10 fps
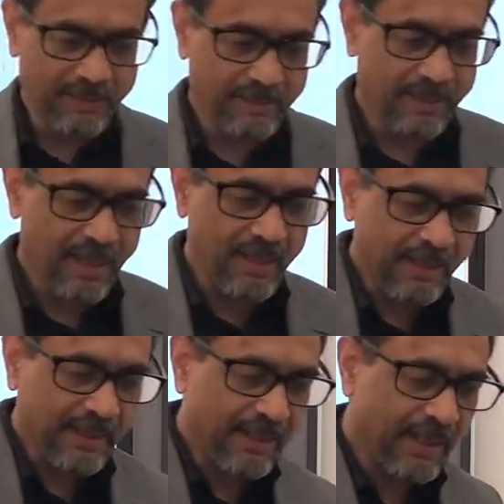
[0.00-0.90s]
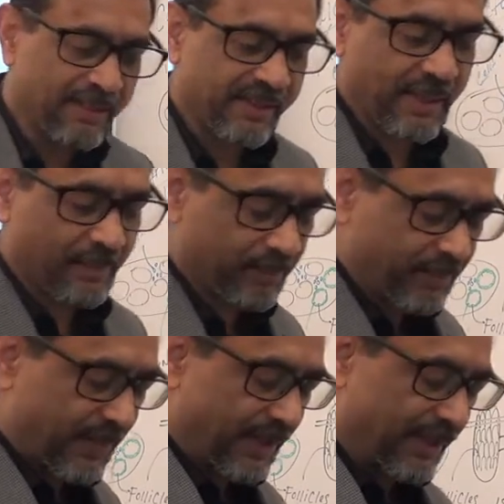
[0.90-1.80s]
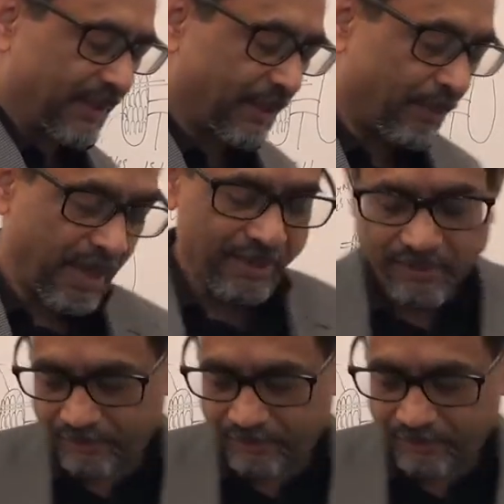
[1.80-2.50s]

the calcium in the blood.